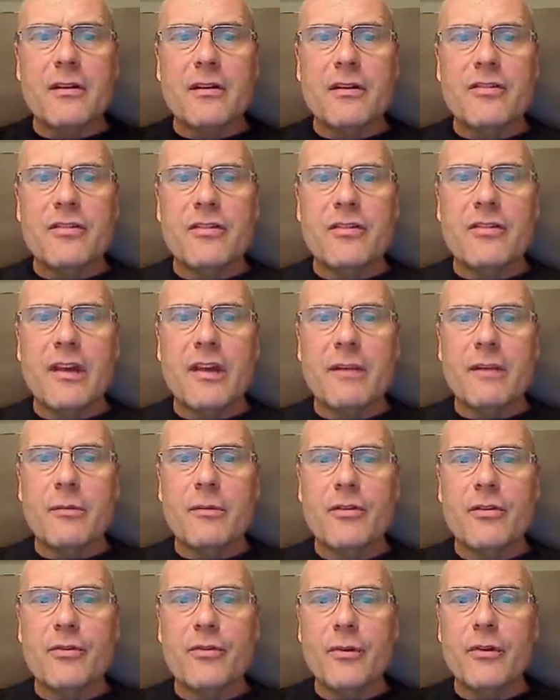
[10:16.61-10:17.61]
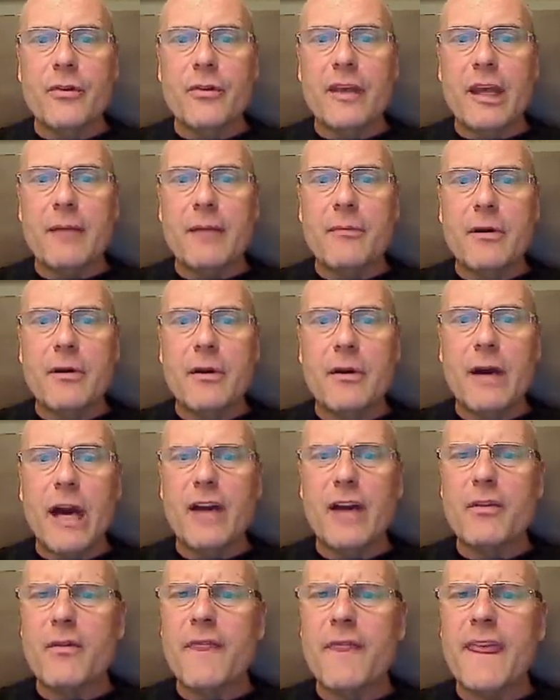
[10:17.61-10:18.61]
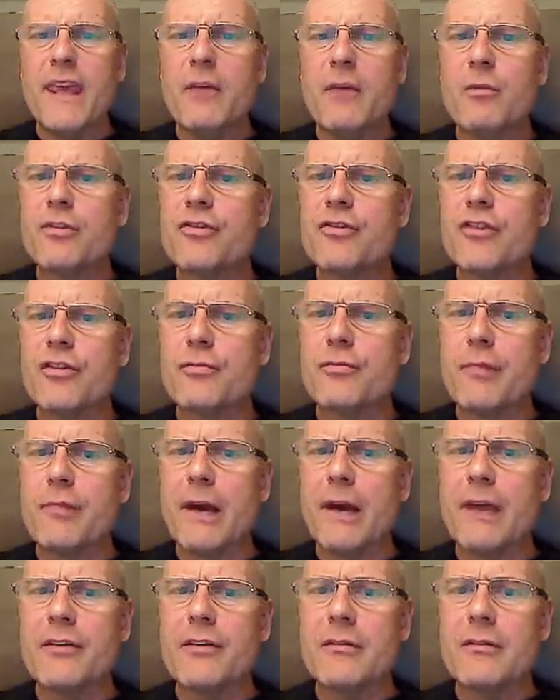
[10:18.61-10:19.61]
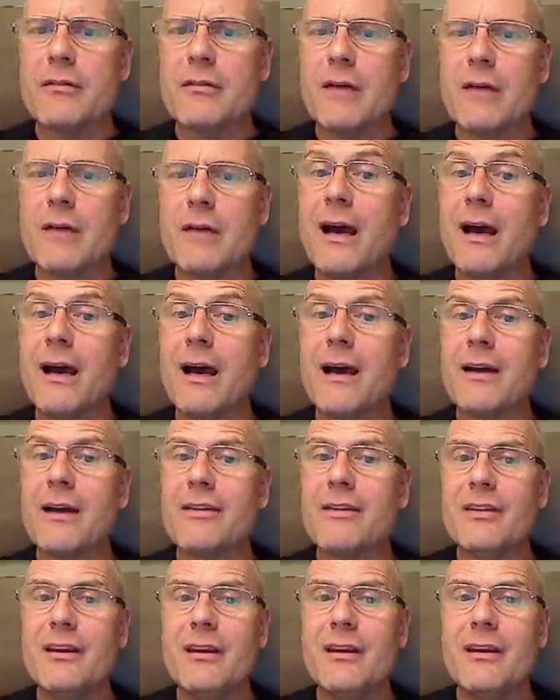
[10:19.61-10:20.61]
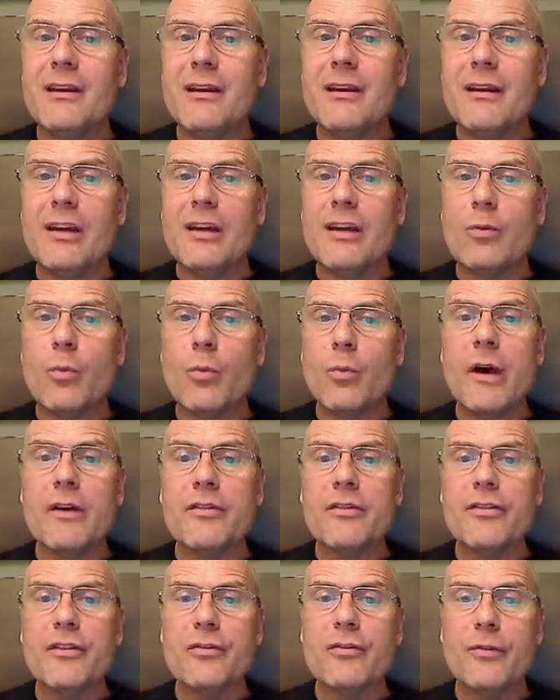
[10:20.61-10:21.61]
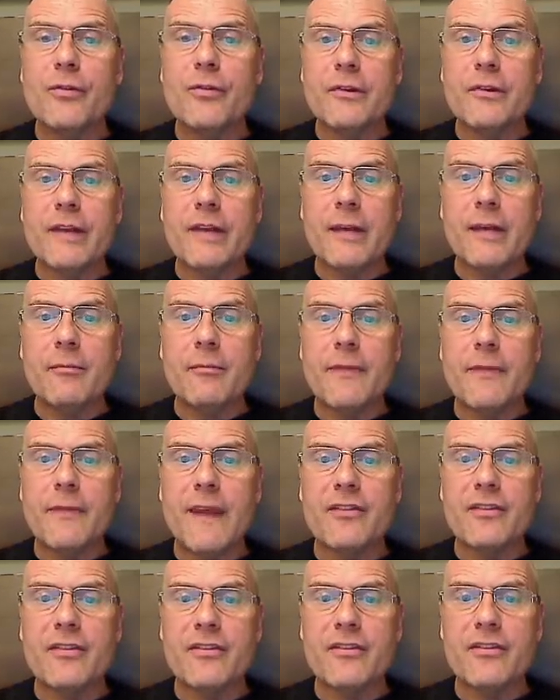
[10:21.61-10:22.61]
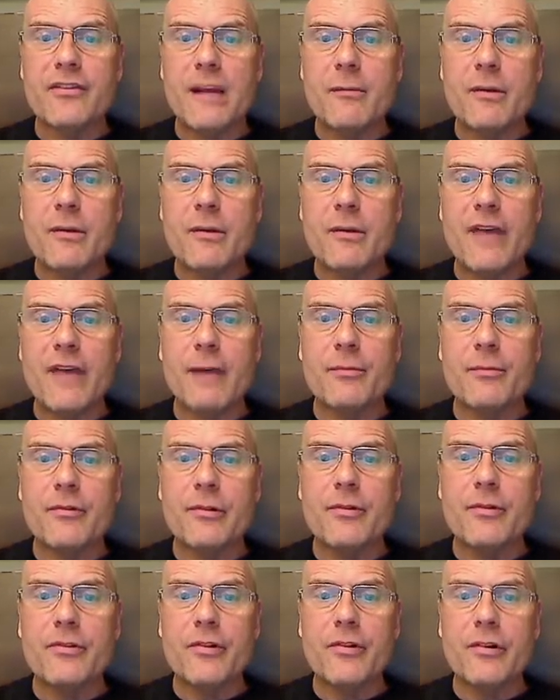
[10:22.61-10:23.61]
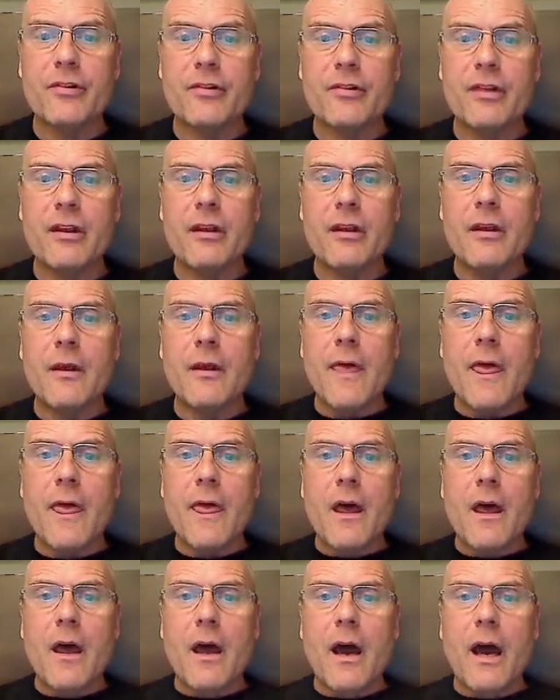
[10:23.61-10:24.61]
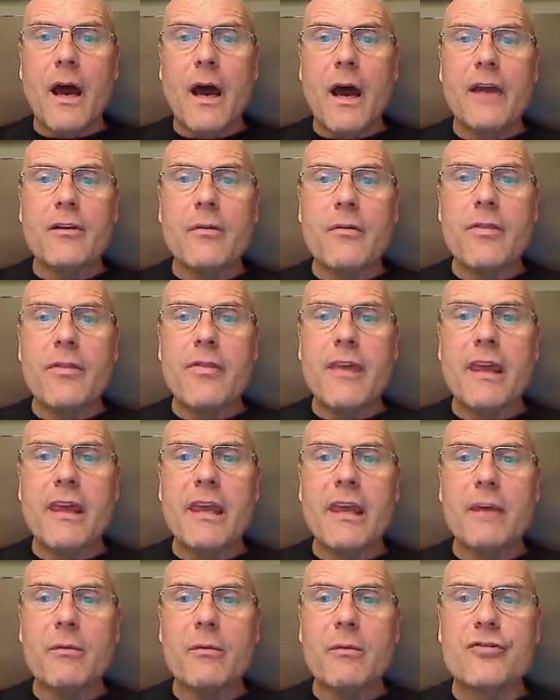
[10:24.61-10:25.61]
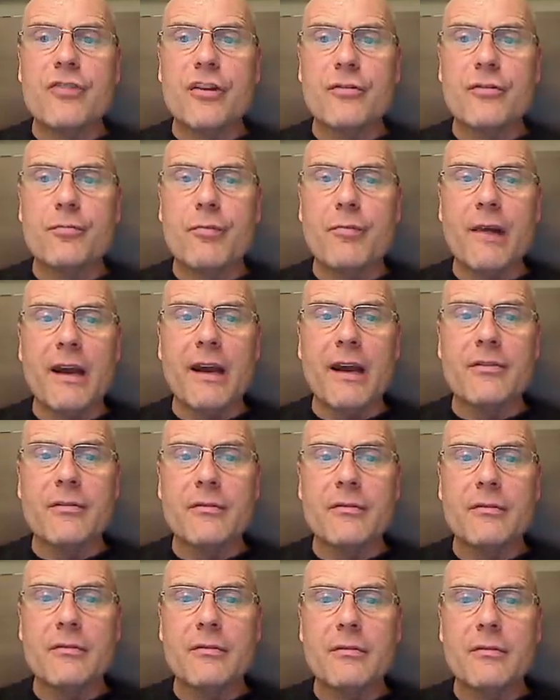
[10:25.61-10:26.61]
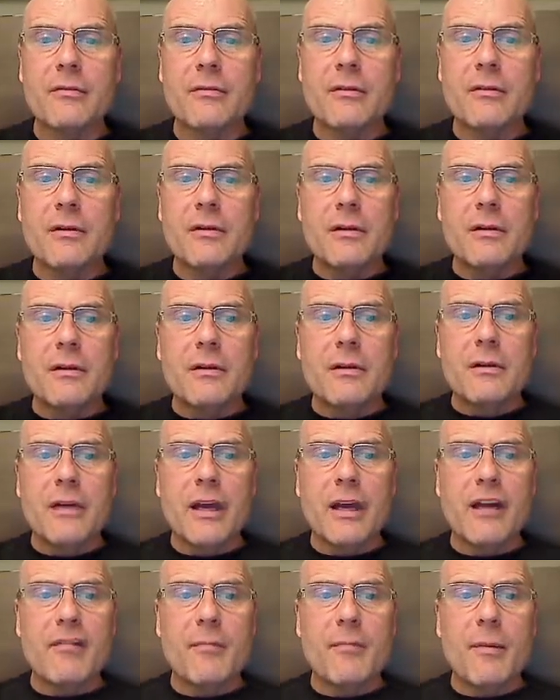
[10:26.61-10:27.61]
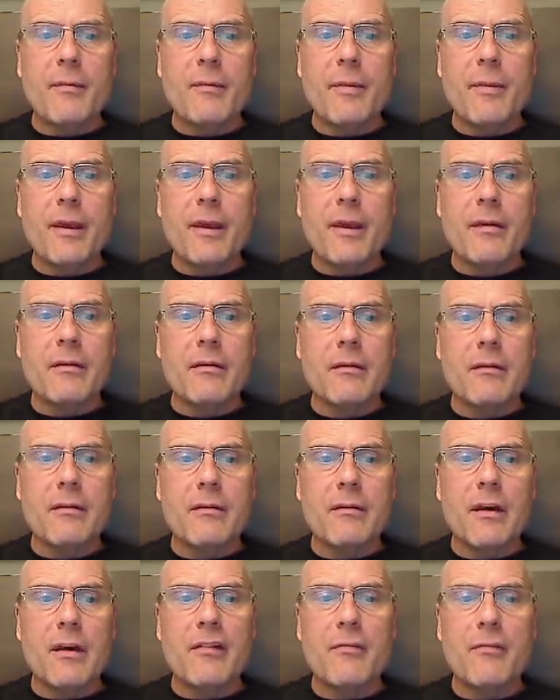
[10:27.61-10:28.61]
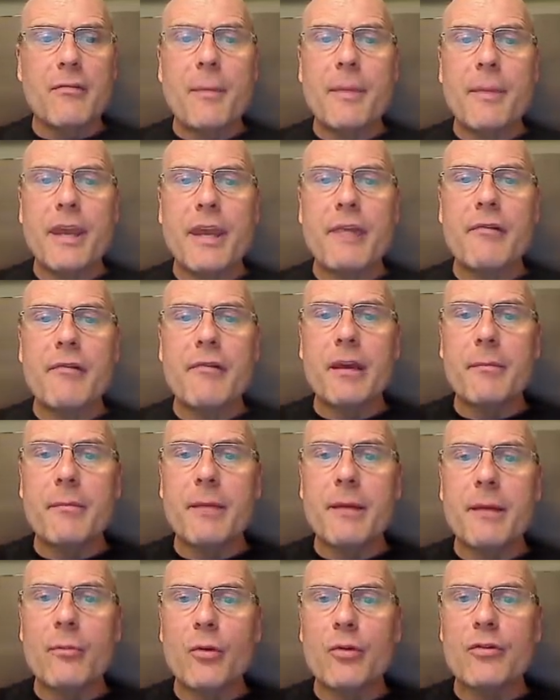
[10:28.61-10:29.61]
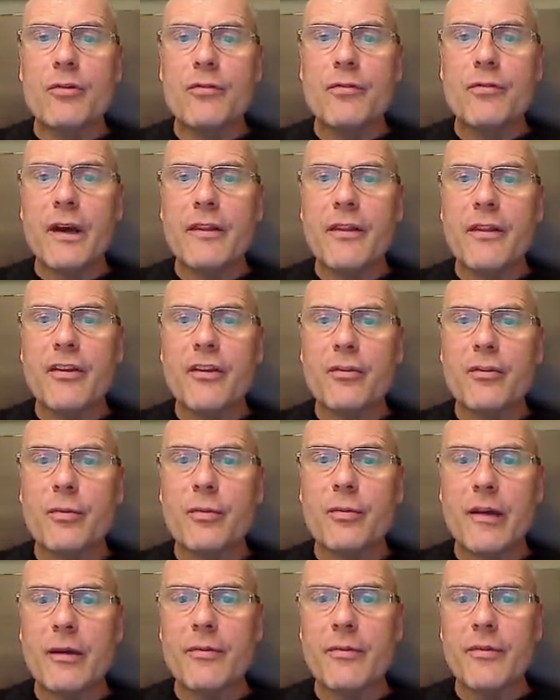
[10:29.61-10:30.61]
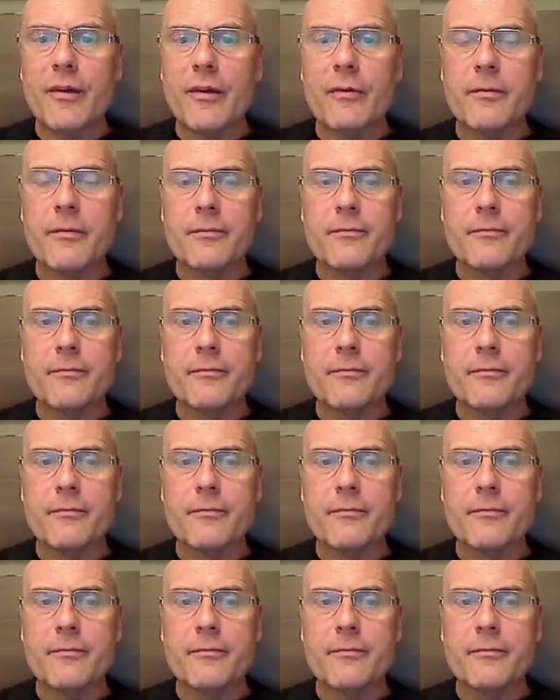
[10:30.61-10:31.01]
She said it was his full name. "I don't think it was just Brett." Ah, I see. It was his full name. That's a statement of absolute certainty. "I don't think it was just Brett." And I remember hearing and being mortified that this was out there.